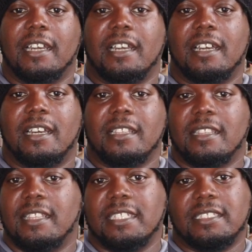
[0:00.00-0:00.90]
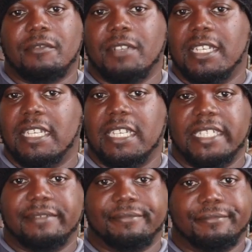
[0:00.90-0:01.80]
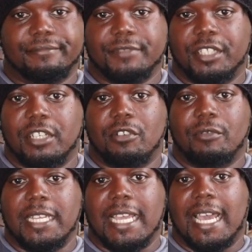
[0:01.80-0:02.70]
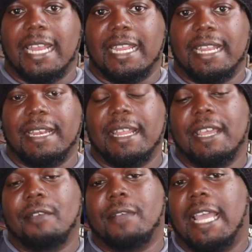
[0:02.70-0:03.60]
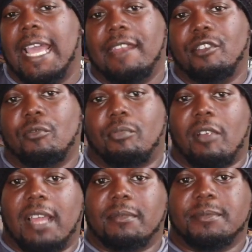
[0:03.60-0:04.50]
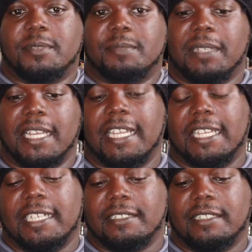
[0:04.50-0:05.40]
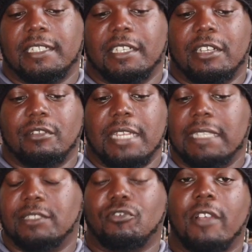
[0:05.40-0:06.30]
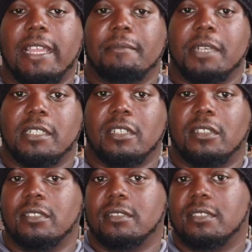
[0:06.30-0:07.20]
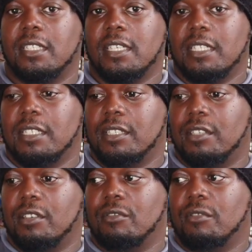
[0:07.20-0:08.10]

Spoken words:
the things that we need, we got it, and we had no problems playing it, and it's great because, we